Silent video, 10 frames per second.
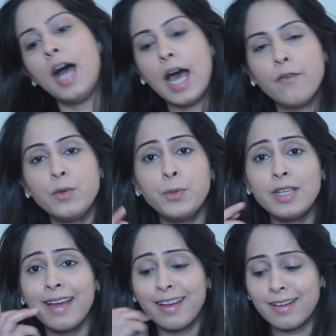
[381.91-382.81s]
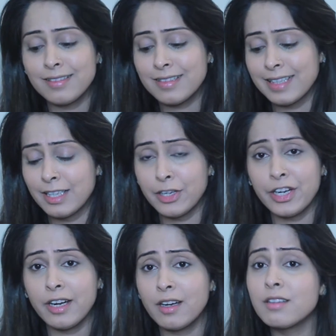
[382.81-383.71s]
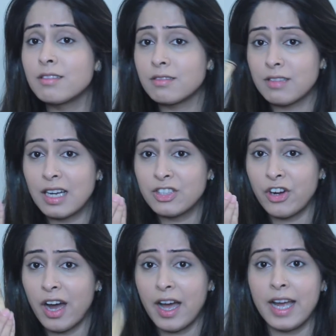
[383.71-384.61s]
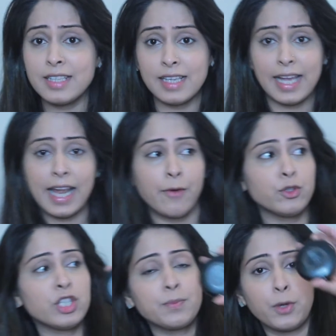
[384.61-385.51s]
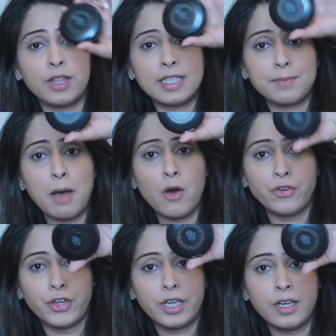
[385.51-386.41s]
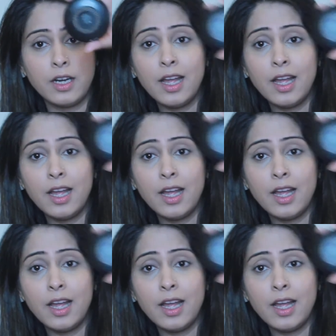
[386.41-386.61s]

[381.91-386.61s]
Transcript: I would put like a concealer under eyes and I would just put this powder.